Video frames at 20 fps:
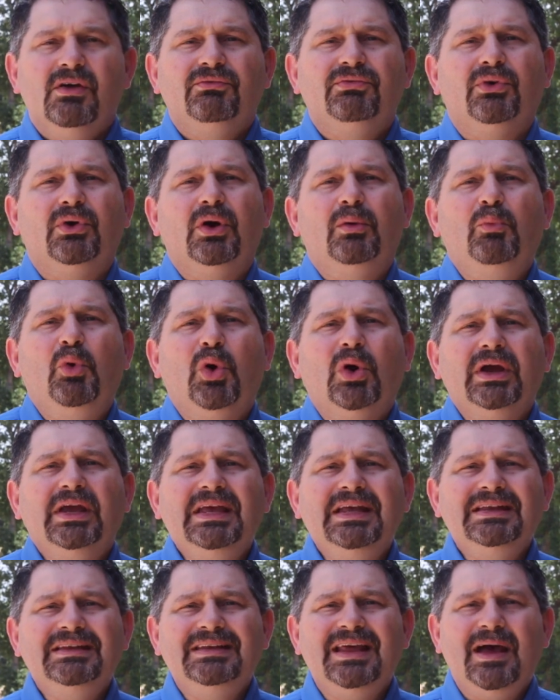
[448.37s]
For a more
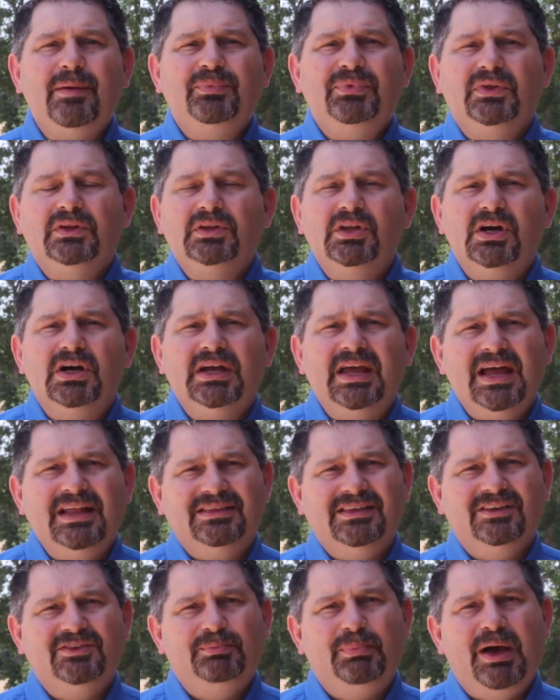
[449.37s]
in-depth look
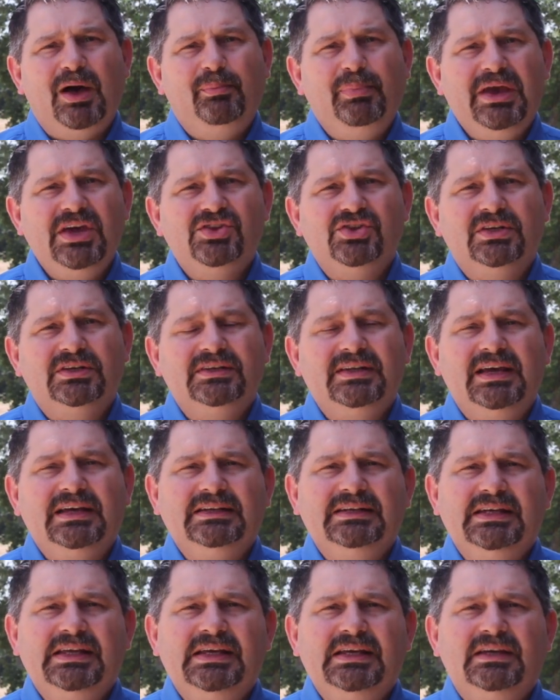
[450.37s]
at this palpation
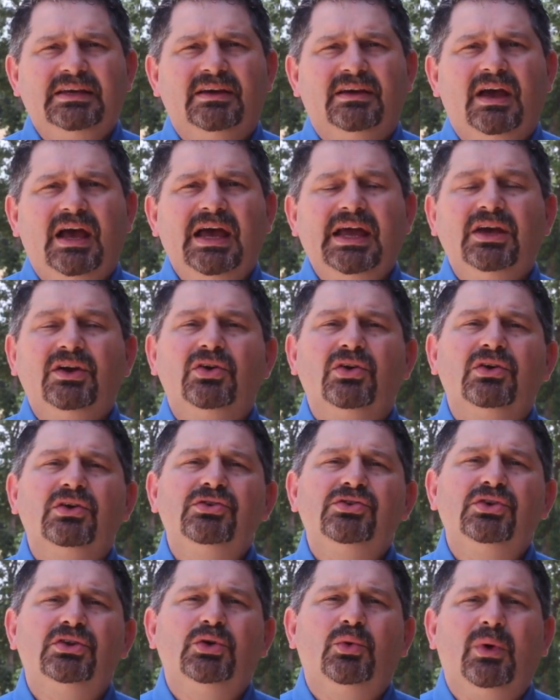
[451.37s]
technique, I
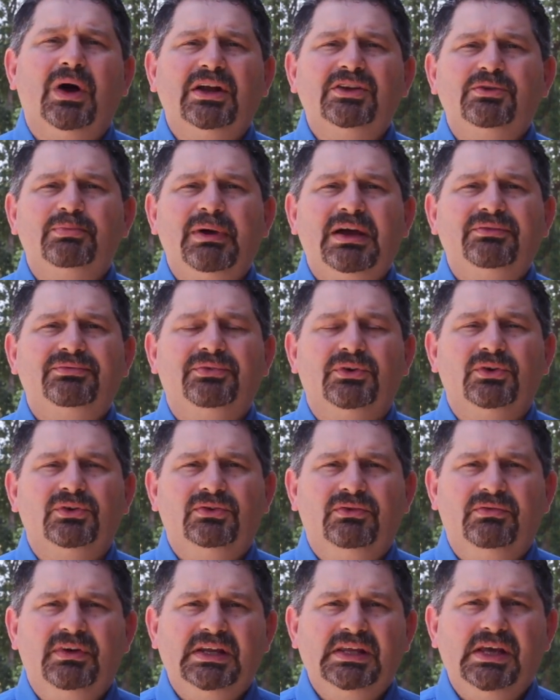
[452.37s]
encourage you to watch my
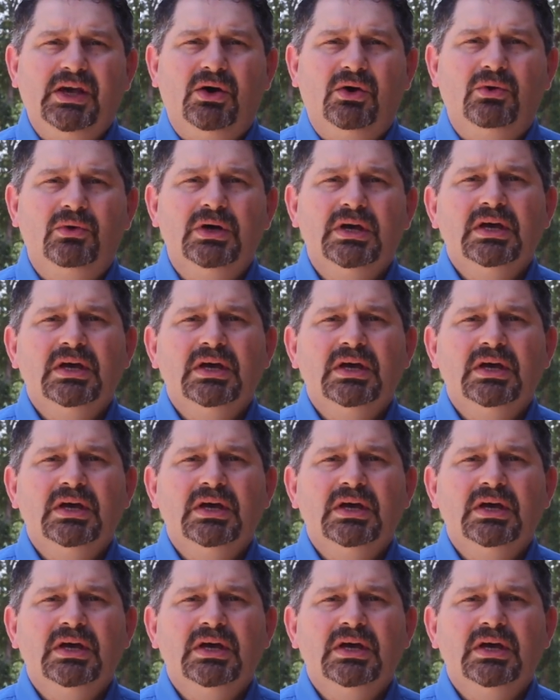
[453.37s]
first video